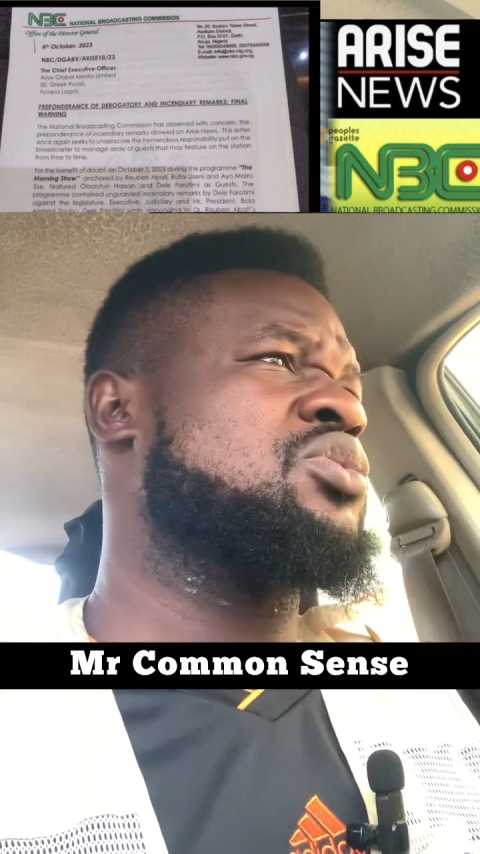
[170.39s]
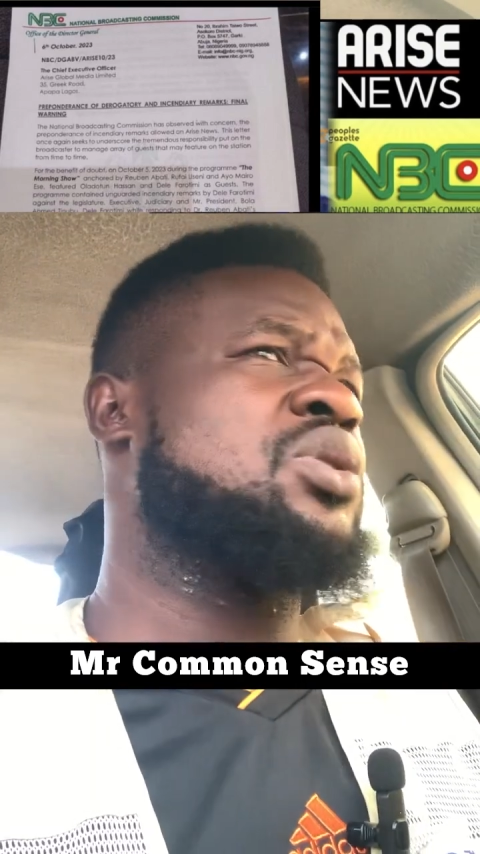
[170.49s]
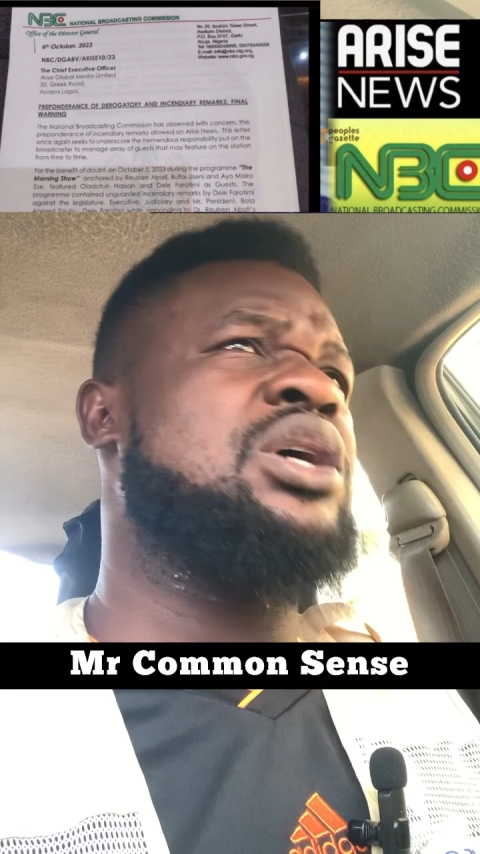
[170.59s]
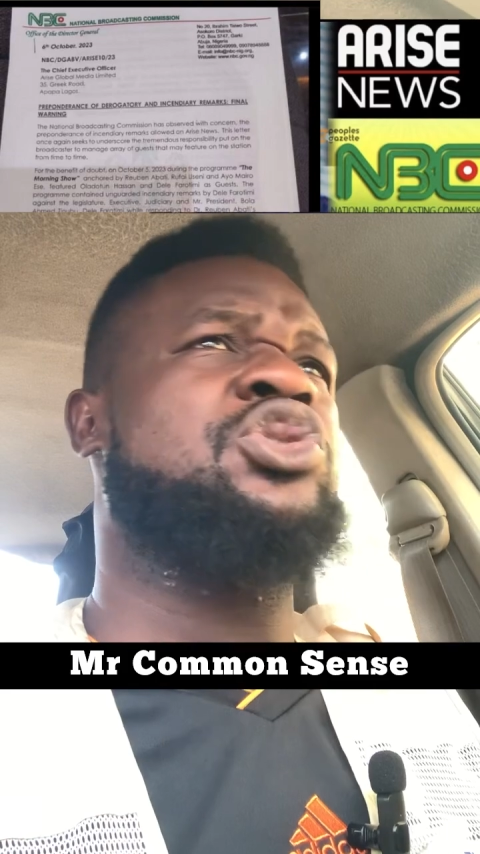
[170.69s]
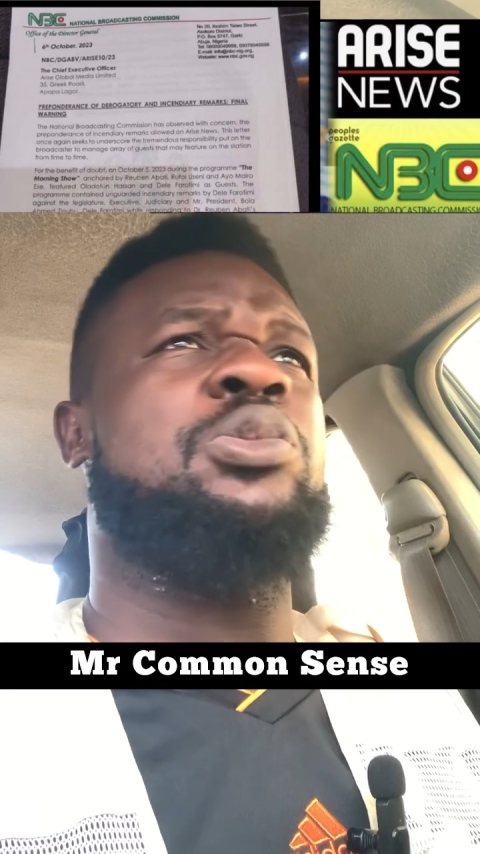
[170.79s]

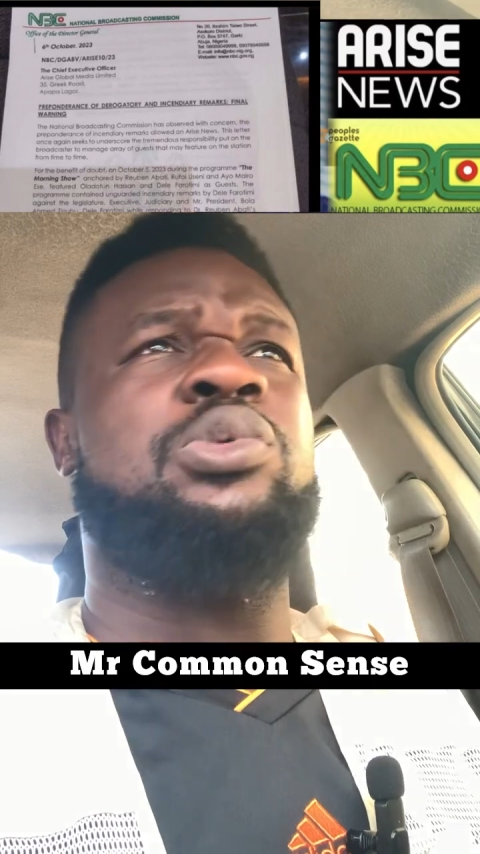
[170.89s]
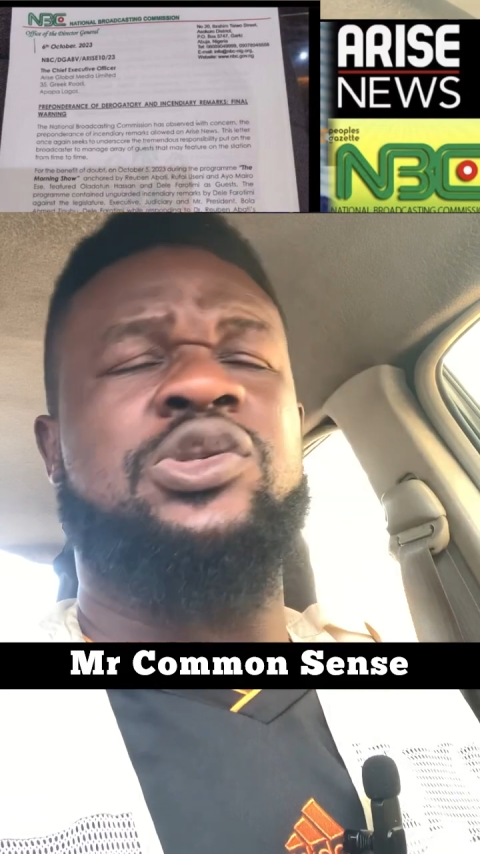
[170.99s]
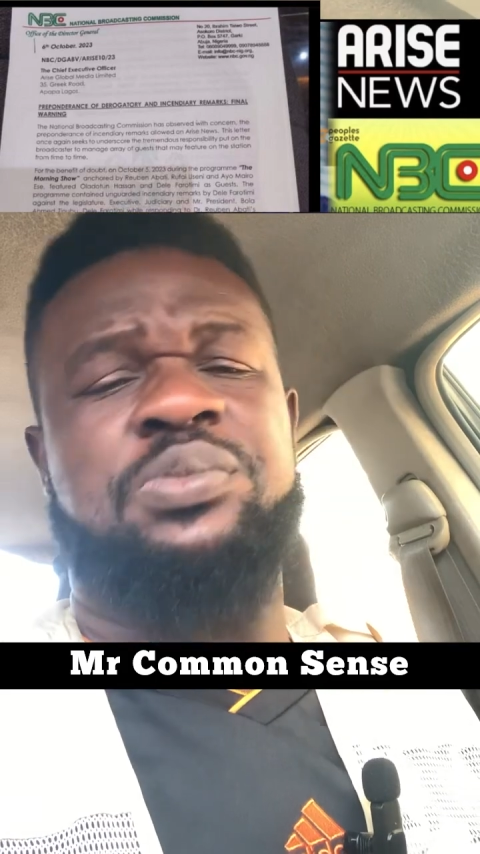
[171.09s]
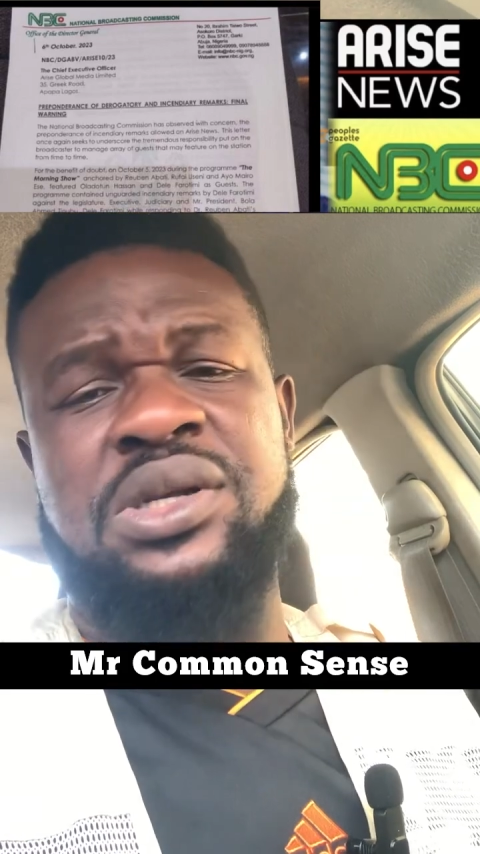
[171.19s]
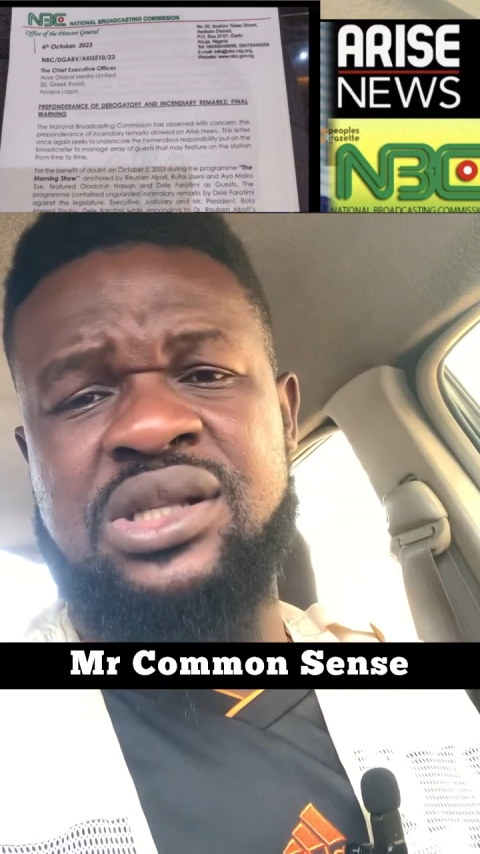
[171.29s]
Donald Trump
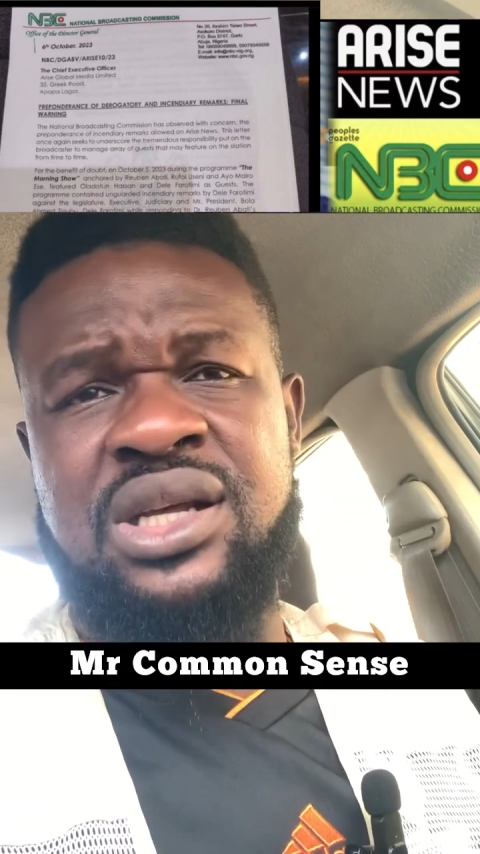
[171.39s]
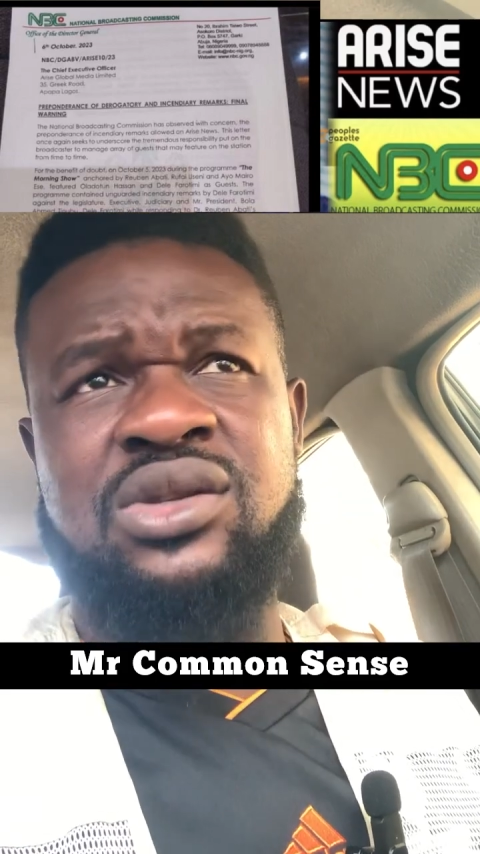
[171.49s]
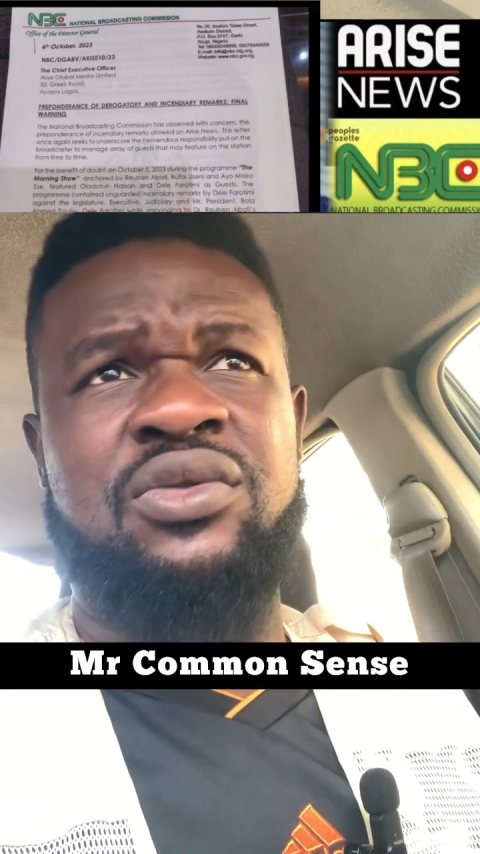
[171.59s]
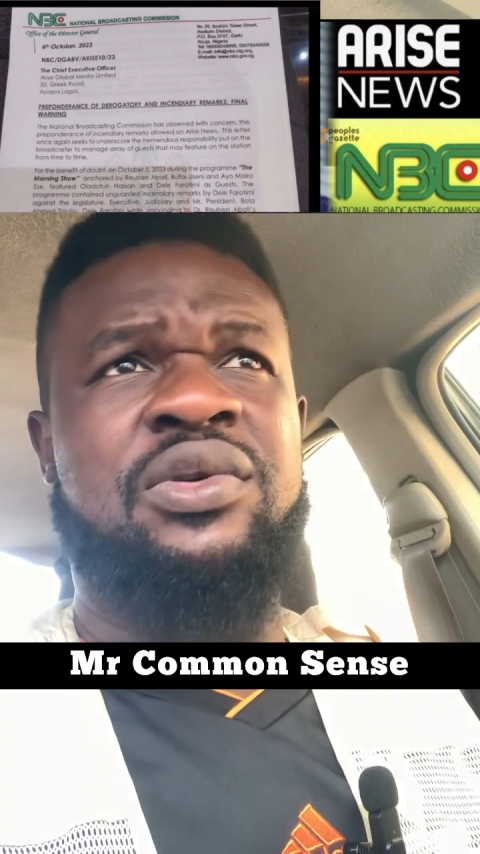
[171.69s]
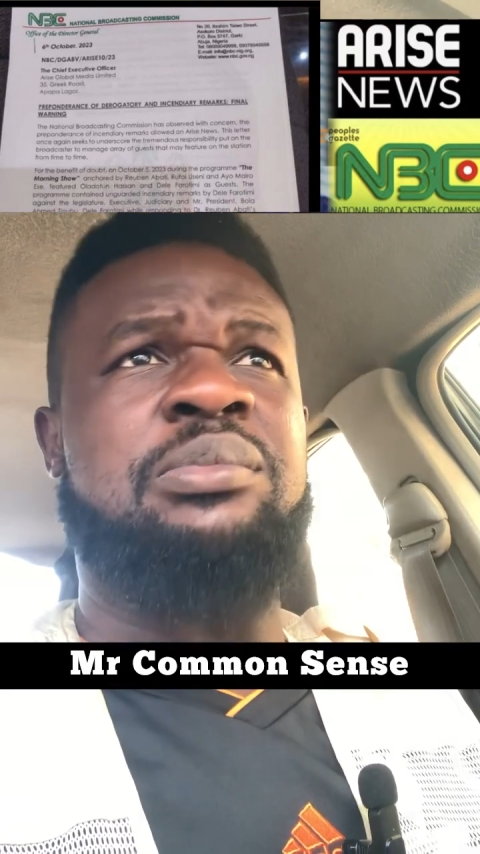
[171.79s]
was
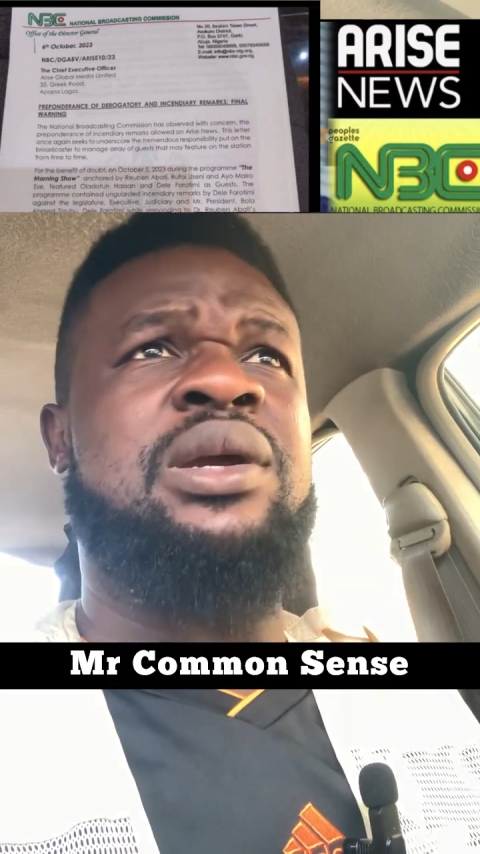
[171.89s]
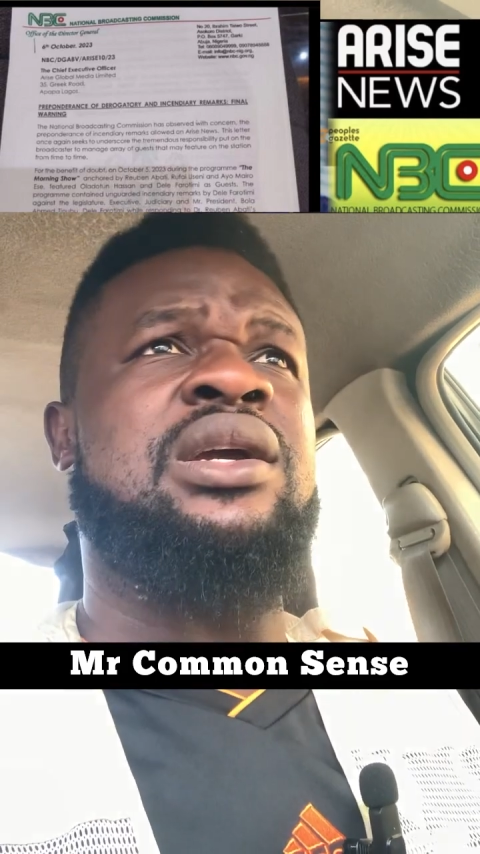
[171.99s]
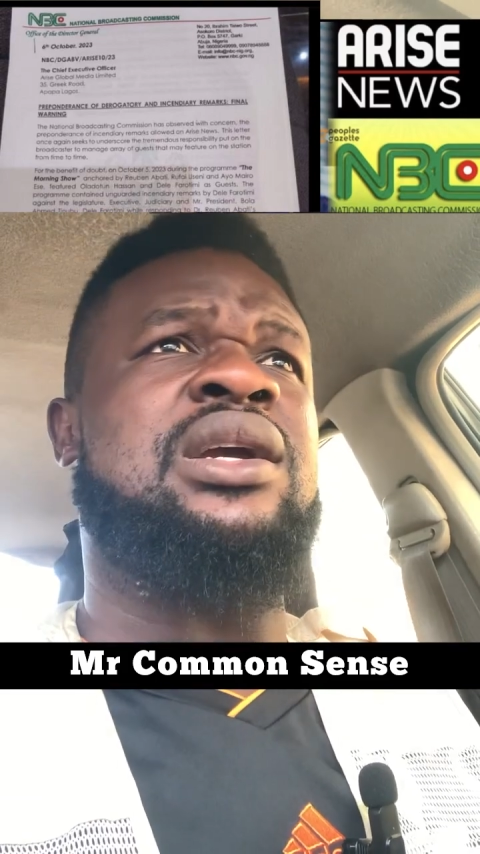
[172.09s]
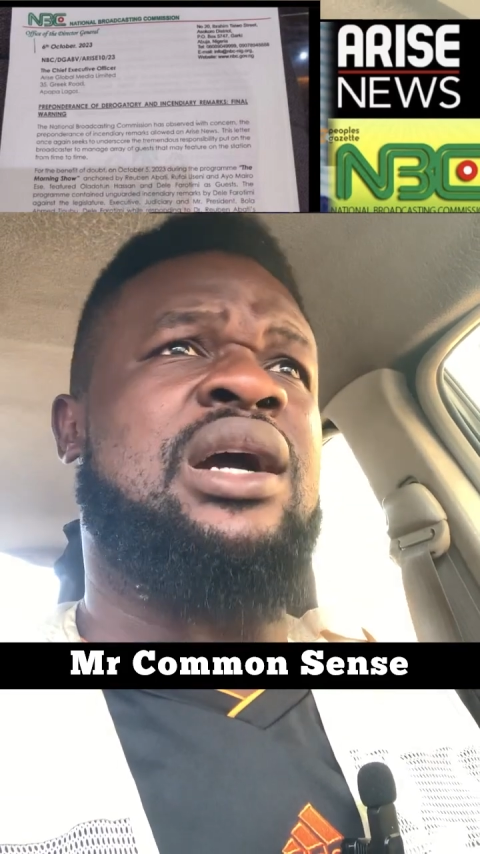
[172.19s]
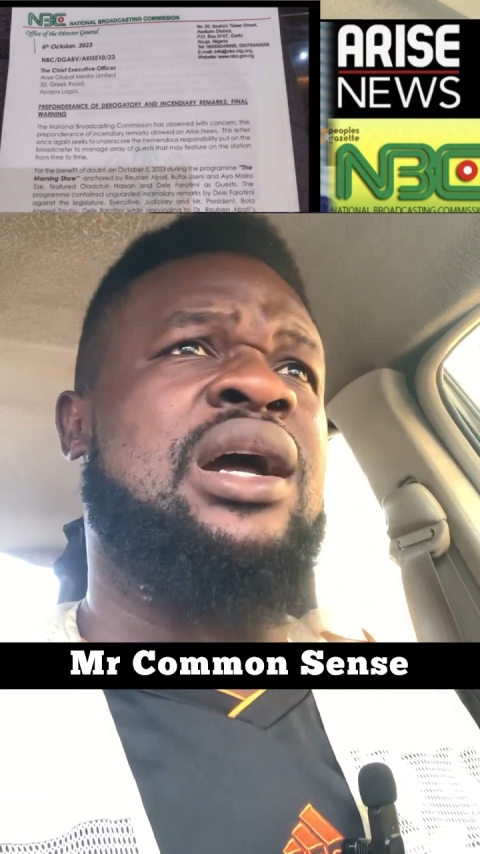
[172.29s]
president of
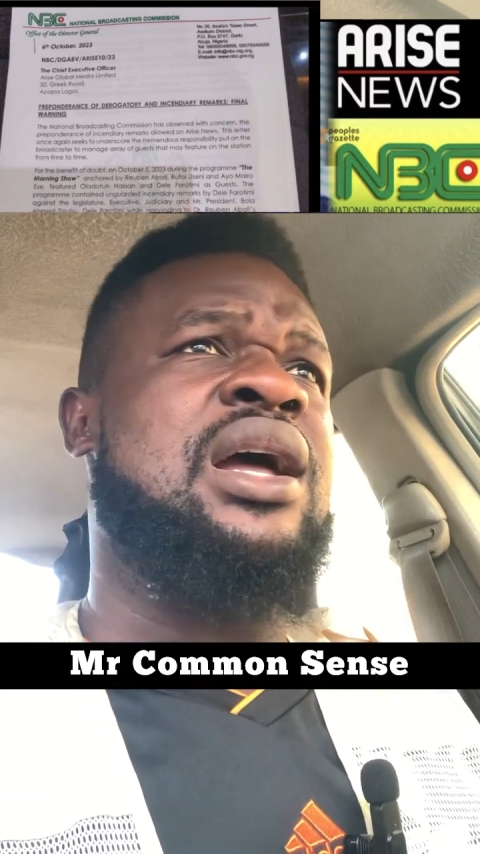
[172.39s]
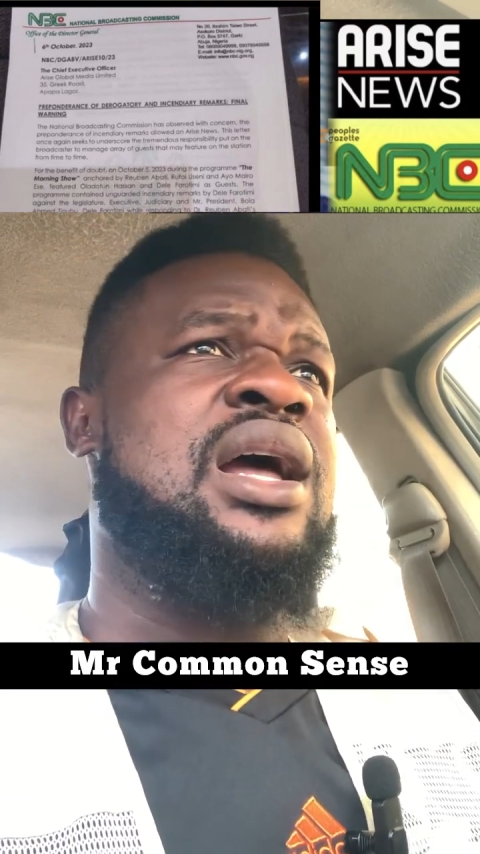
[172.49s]
America,